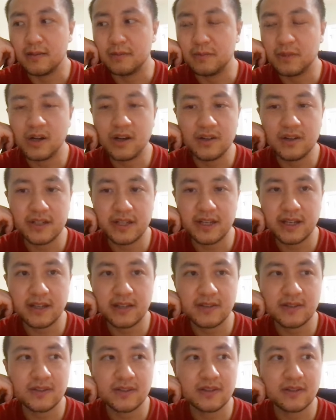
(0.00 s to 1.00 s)

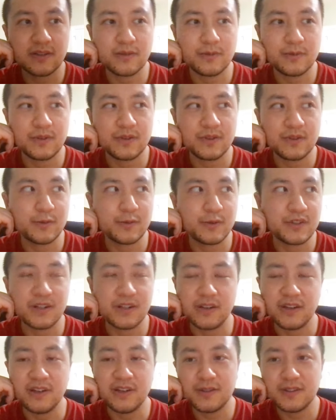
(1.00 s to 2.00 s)
projects, which
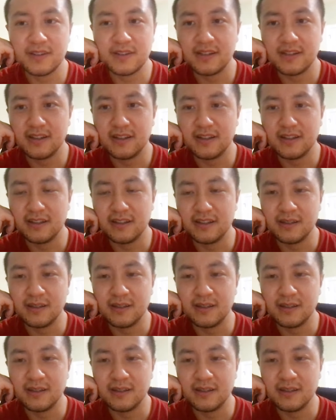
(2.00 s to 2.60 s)
are interesting